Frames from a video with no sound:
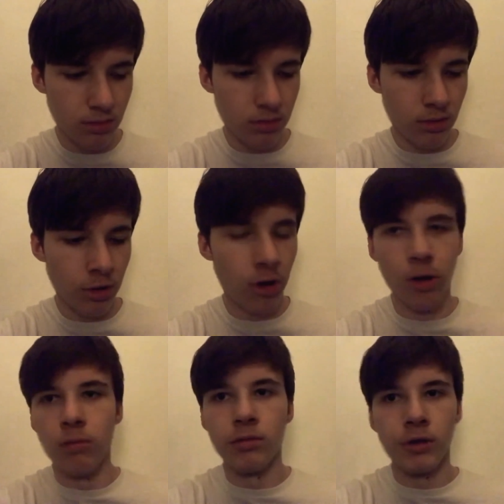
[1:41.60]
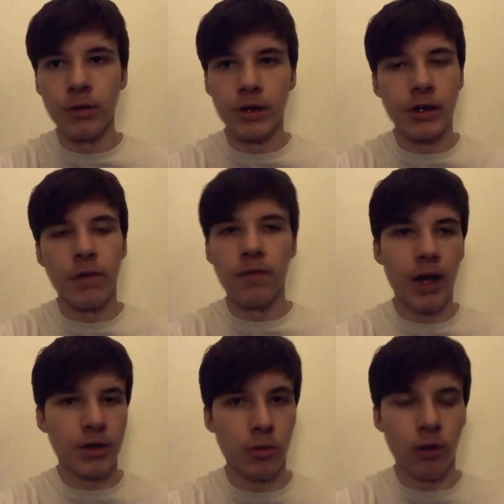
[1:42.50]
I don't know. As soon as I said
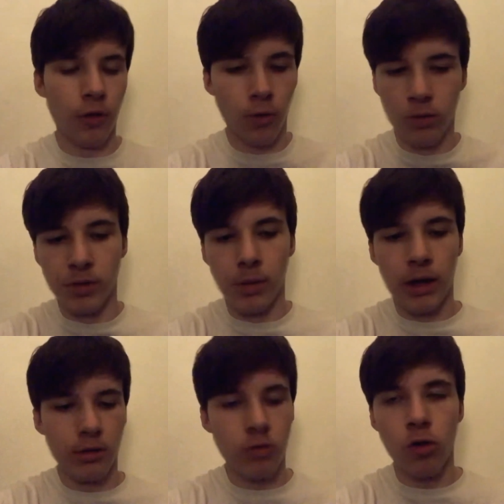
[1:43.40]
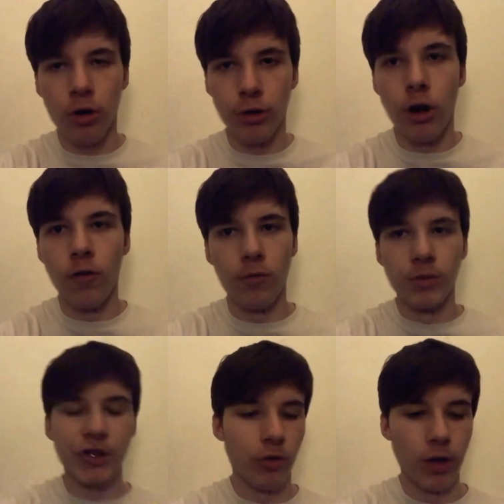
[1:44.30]
vector, all I thought was about the crocodile
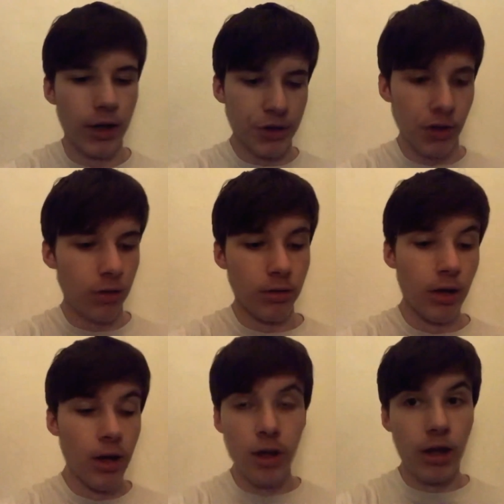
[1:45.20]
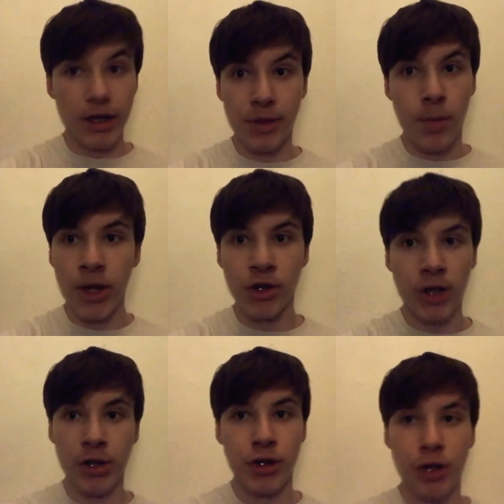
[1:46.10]
from Sonic. So that's the best
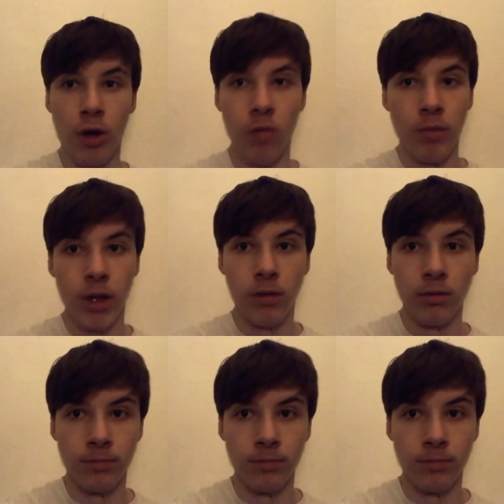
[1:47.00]
chance you got with me.